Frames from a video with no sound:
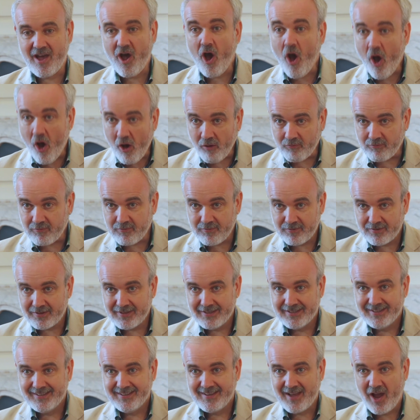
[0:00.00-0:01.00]
of
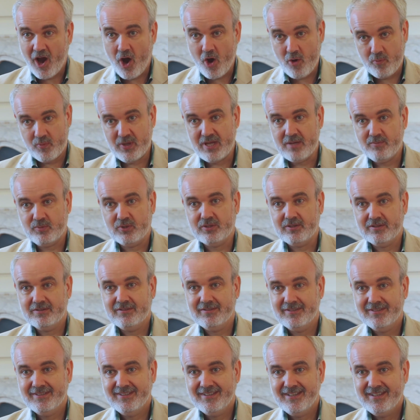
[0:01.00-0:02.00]
our people,
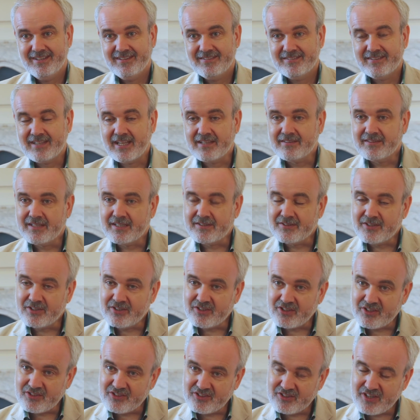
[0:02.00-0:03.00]
that
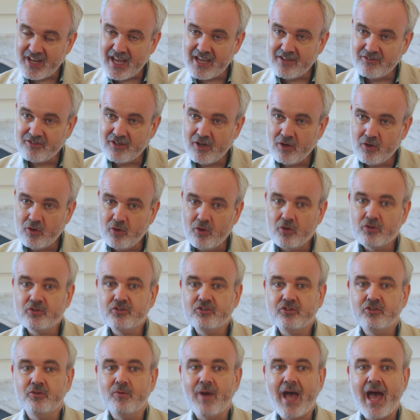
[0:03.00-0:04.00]
the state
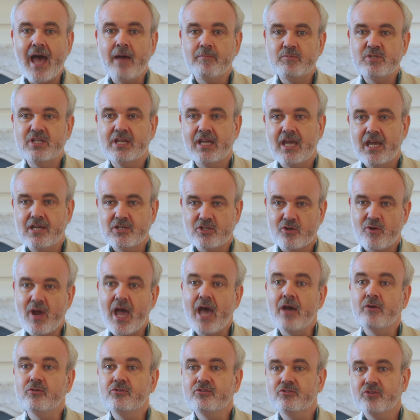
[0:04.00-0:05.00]
looks to abdicate or
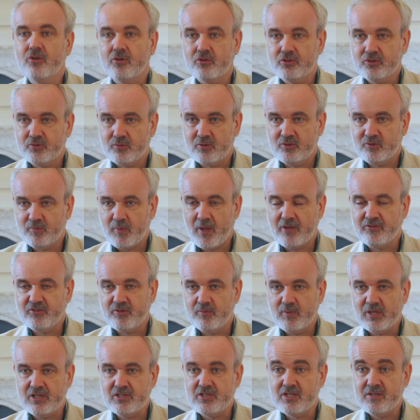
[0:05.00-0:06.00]
outsource
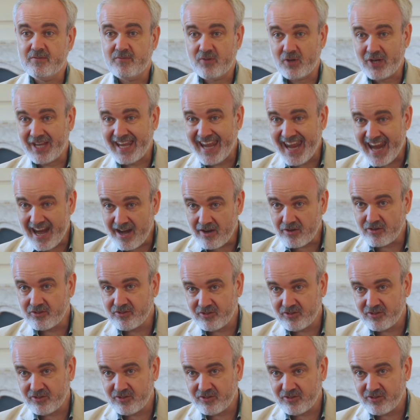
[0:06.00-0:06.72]
responsibility for care